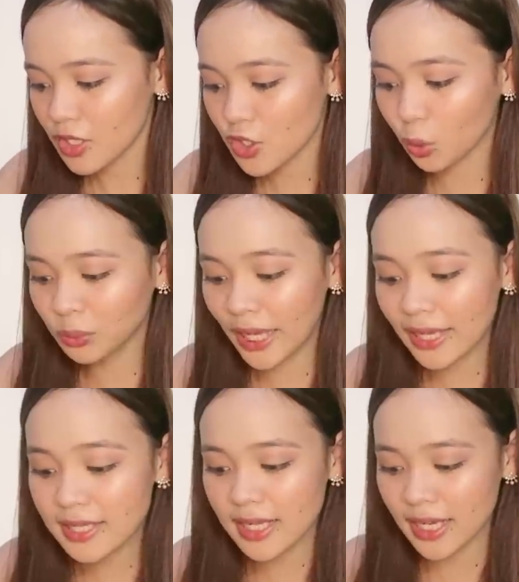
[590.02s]
So,
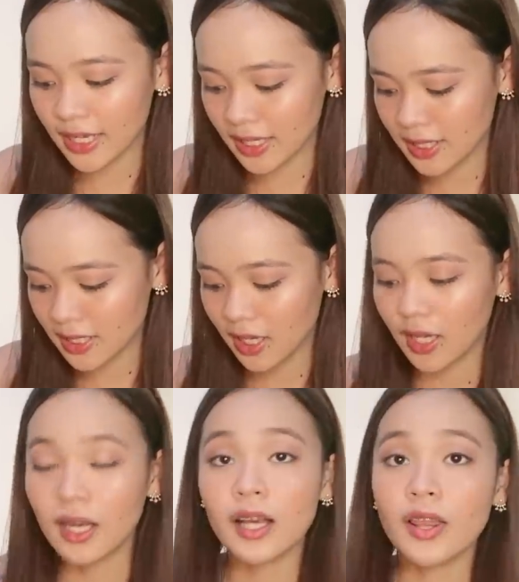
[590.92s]
next is
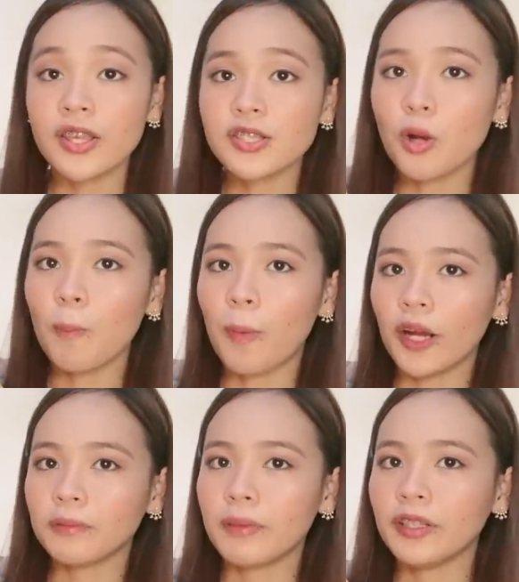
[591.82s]
this
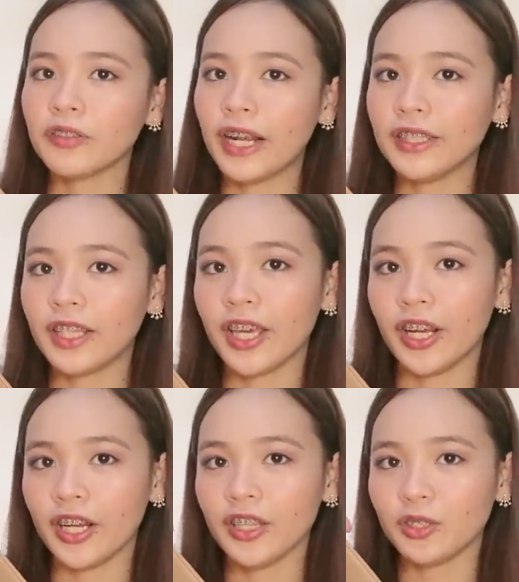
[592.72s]
compartment right
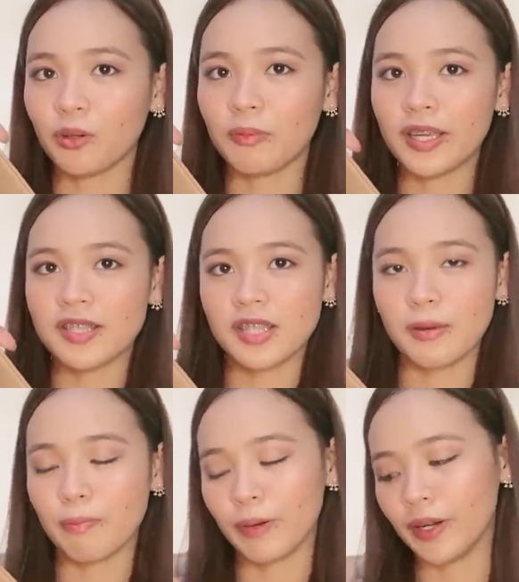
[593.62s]
here, so my
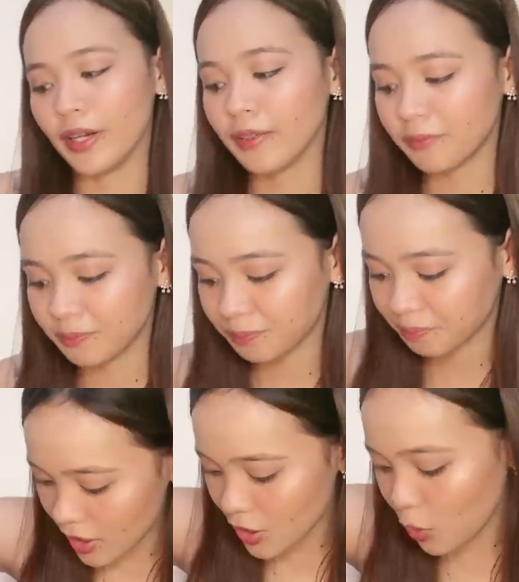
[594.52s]
zipper.
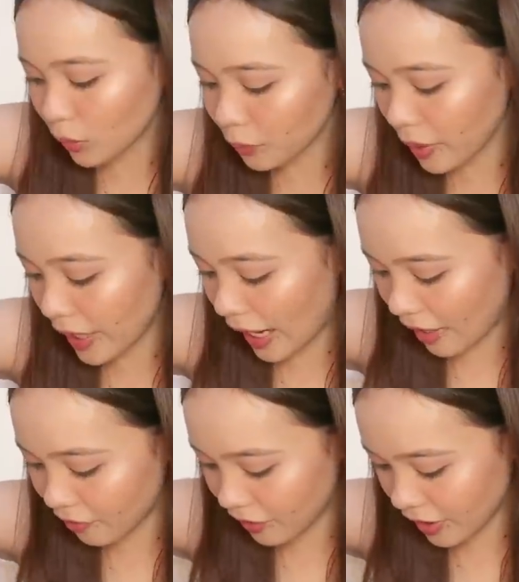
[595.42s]
So what we
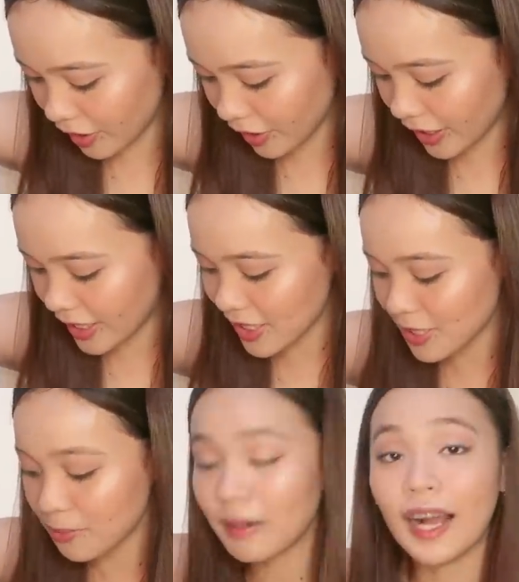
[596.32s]
have here is
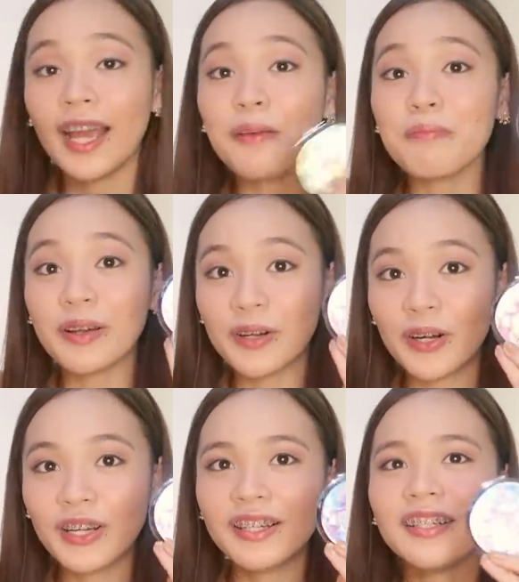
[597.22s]
my
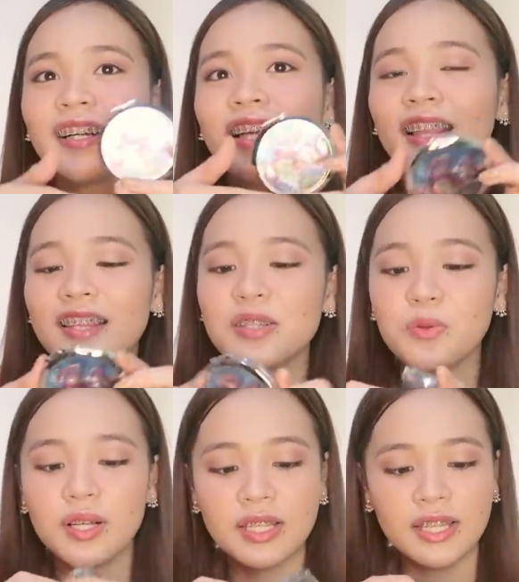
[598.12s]
mirror. This
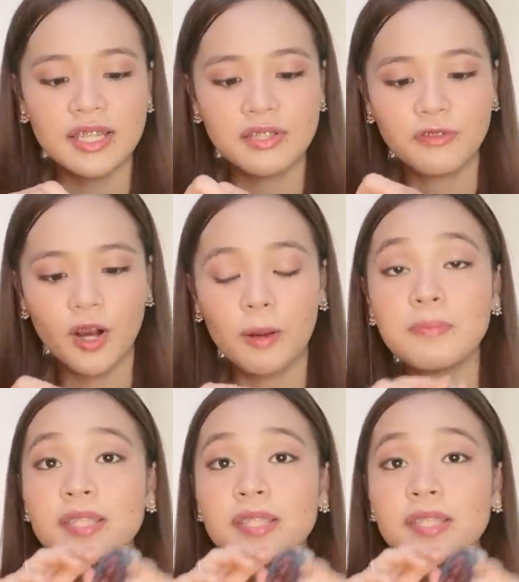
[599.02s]
one is from